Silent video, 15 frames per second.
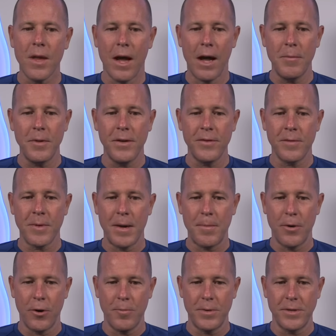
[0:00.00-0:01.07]
I'm living my
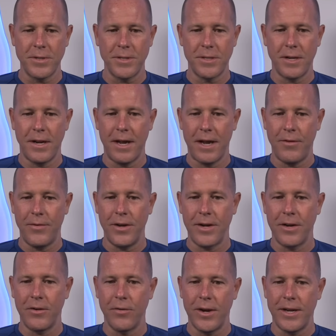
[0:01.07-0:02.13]
purpose and
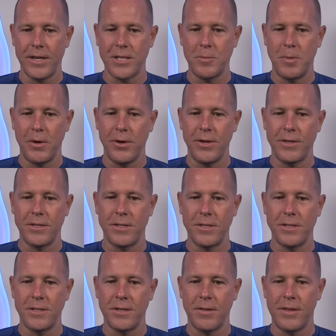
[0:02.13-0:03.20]
having great
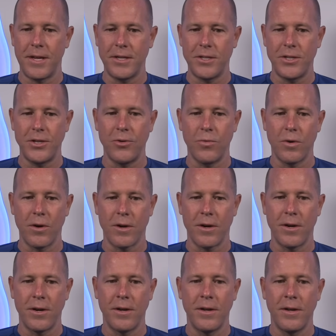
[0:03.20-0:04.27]
experiences thanks to your
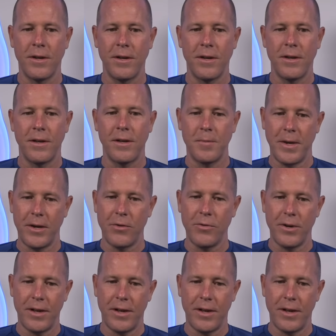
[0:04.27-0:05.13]
work and my own